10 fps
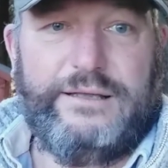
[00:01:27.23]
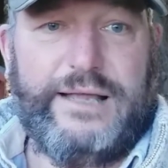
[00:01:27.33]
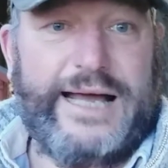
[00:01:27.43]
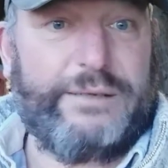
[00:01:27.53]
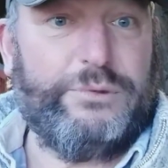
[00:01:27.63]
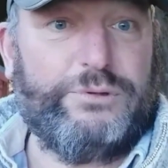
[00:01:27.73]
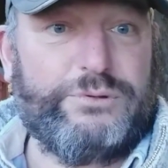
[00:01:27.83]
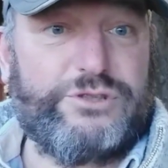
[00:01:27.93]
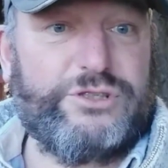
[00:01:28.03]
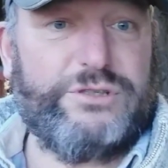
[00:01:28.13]

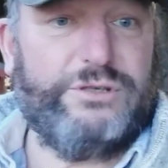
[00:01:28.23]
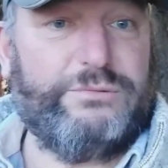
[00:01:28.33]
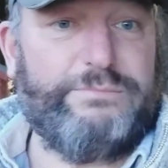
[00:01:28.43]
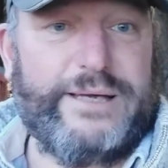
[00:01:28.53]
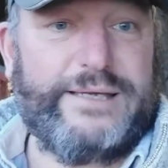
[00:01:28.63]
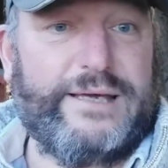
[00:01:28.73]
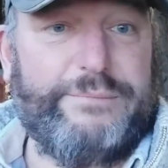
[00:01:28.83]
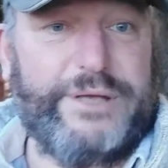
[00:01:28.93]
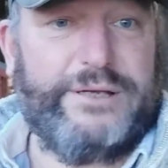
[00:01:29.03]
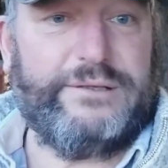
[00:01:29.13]
animals that may
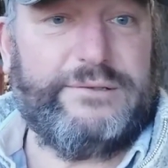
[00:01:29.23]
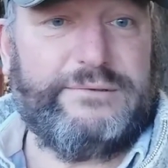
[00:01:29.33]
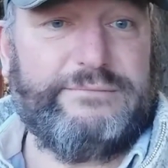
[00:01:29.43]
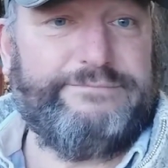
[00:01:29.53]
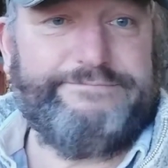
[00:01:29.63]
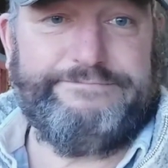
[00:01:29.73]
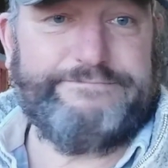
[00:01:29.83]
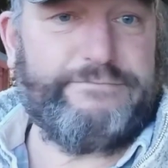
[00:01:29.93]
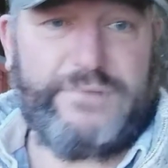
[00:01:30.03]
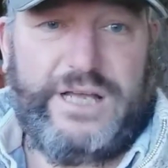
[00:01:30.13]
come in and
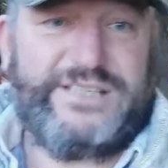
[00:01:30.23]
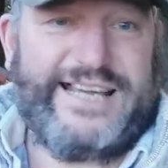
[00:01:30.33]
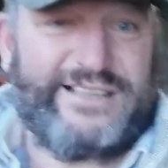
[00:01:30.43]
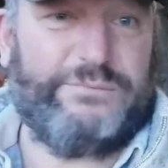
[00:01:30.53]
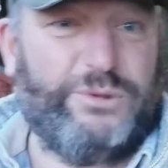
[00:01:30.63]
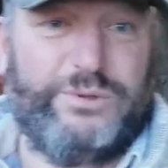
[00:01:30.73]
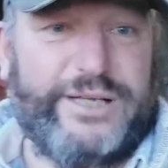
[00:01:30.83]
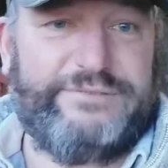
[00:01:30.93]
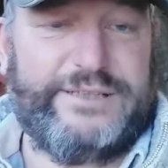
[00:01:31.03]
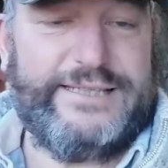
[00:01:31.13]
attack them or
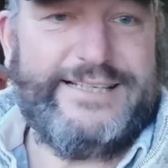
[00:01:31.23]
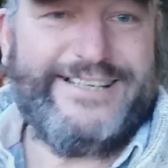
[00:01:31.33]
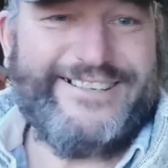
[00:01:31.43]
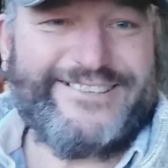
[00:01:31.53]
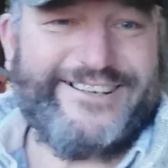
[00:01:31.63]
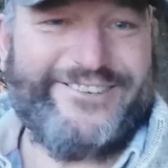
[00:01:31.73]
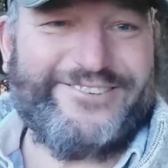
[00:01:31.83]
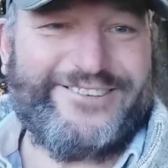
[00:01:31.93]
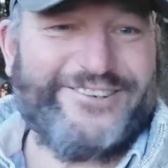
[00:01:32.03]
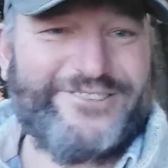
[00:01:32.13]
whatever. So
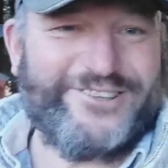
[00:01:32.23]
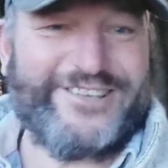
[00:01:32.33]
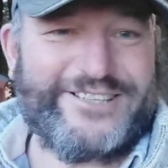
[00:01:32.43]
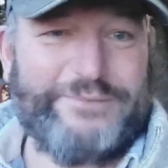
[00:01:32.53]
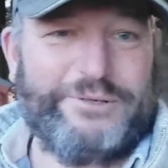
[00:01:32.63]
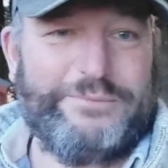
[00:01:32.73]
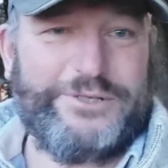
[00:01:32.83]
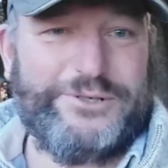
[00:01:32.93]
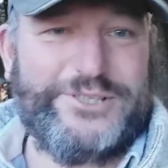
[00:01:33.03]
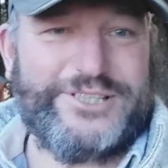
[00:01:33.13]
those are the things I'm going to be
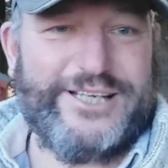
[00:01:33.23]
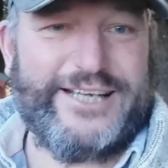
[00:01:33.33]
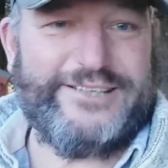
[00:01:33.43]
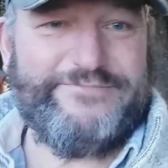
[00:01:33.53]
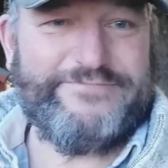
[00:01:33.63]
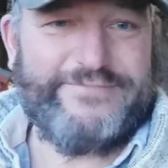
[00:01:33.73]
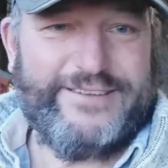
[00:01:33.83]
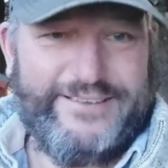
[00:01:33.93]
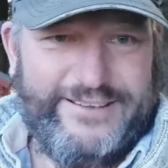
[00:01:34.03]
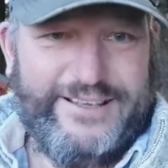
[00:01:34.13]
doing today.
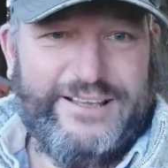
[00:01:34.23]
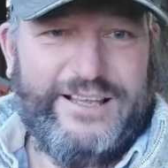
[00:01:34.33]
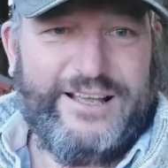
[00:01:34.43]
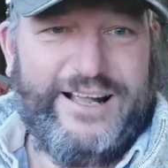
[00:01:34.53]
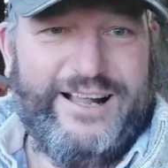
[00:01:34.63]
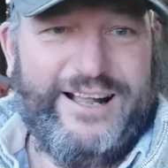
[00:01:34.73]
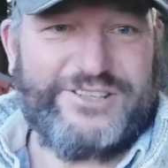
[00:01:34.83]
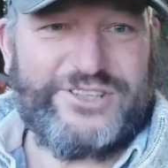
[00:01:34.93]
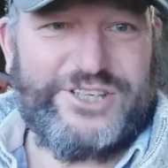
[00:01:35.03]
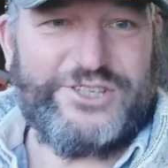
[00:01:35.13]
I'll
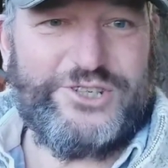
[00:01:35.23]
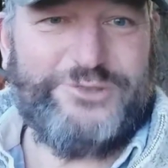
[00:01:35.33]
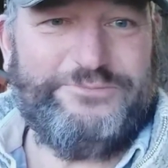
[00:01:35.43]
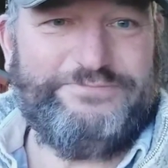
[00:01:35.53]
see you soon.